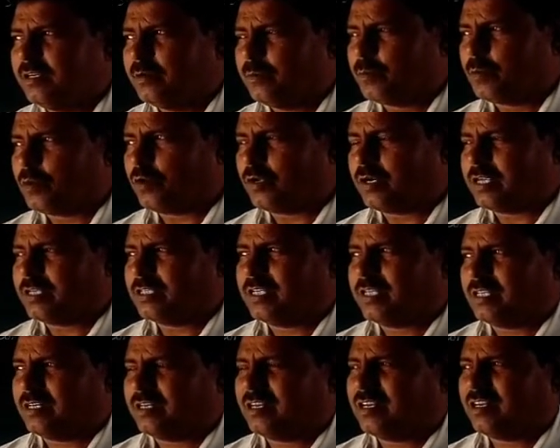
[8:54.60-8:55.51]
progress.
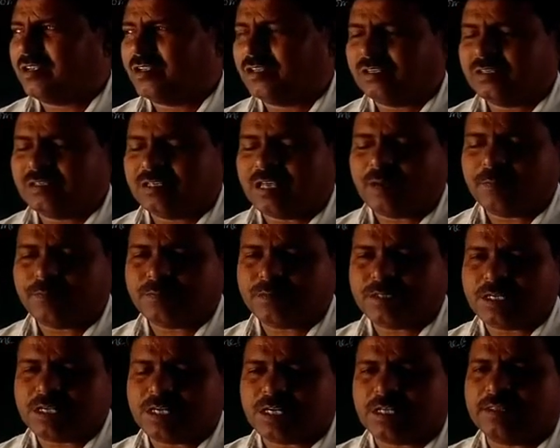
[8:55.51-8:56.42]
That some
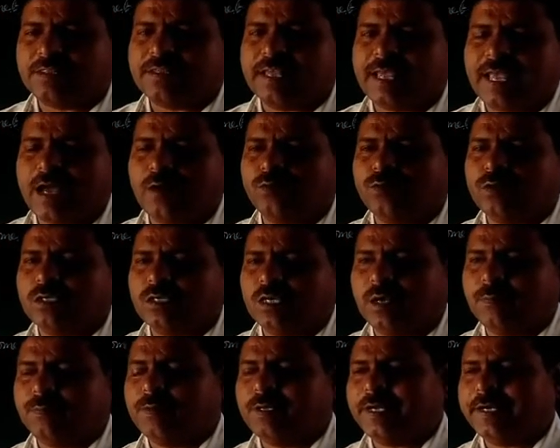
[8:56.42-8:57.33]
children they have
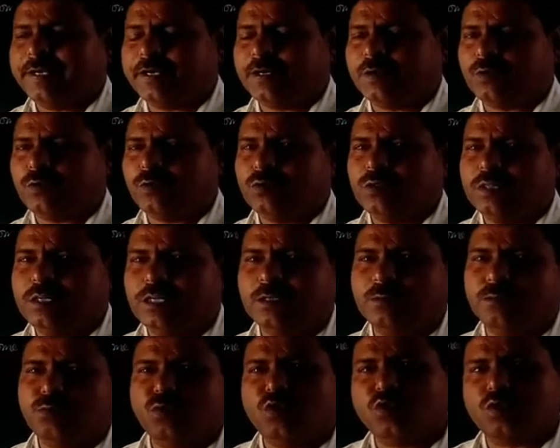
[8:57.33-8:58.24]
the ability to learn
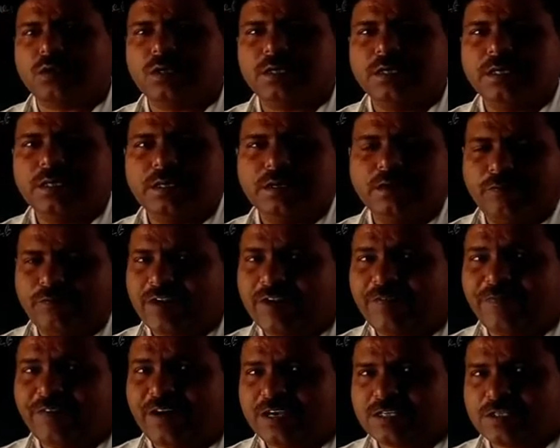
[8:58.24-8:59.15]
more
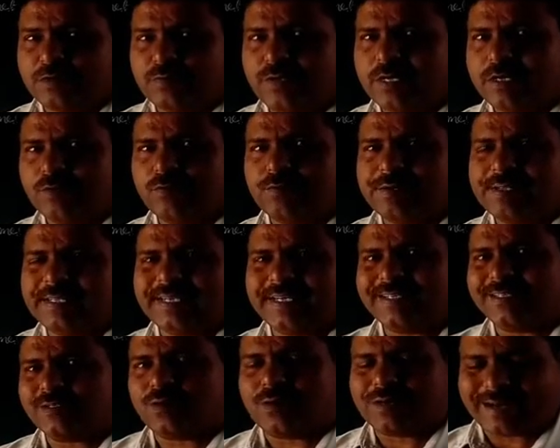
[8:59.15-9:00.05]
very fast, very quickly. That
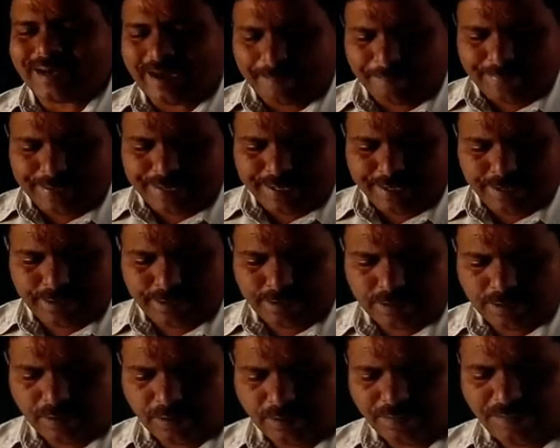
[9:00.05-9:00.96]
is called rapid,
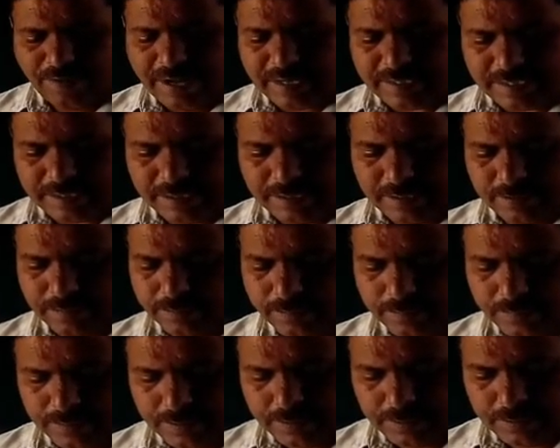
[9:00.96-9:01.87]
fast.
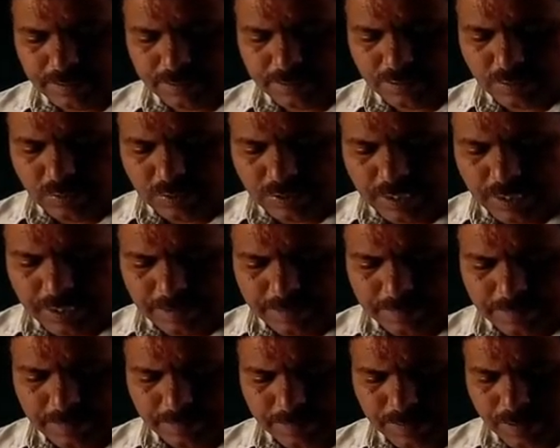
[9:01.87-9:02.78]

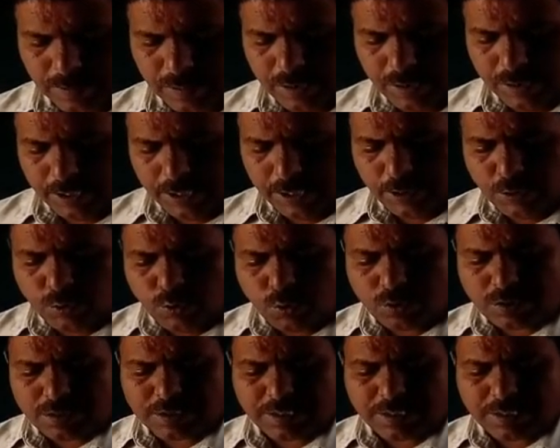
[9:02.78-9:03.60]
Okay. In those